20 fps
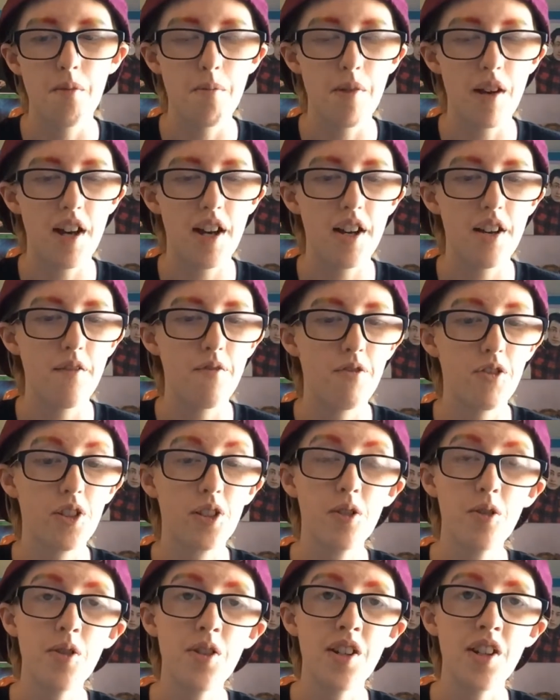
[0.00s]
bad for
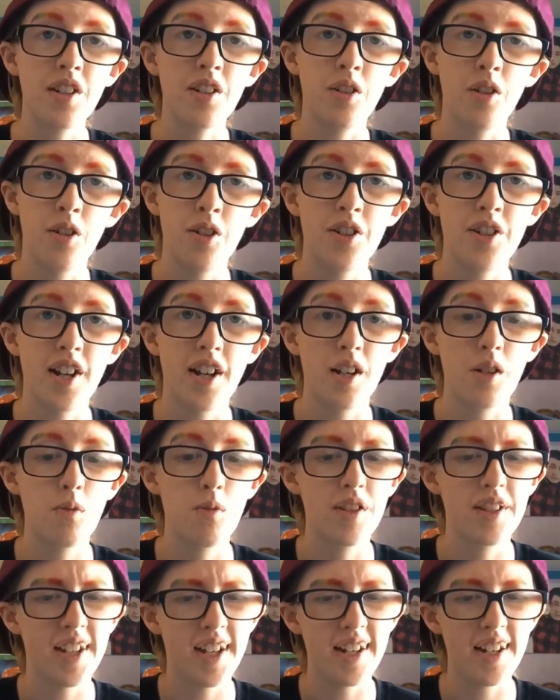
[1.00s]
losing contact
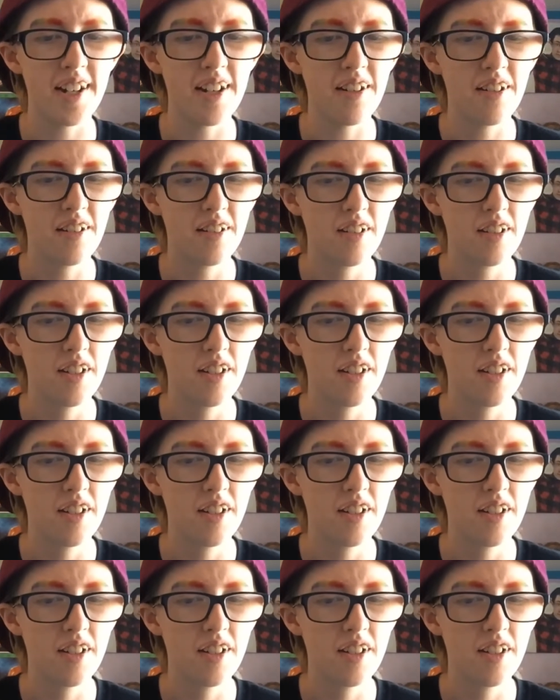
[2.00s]
with Annie.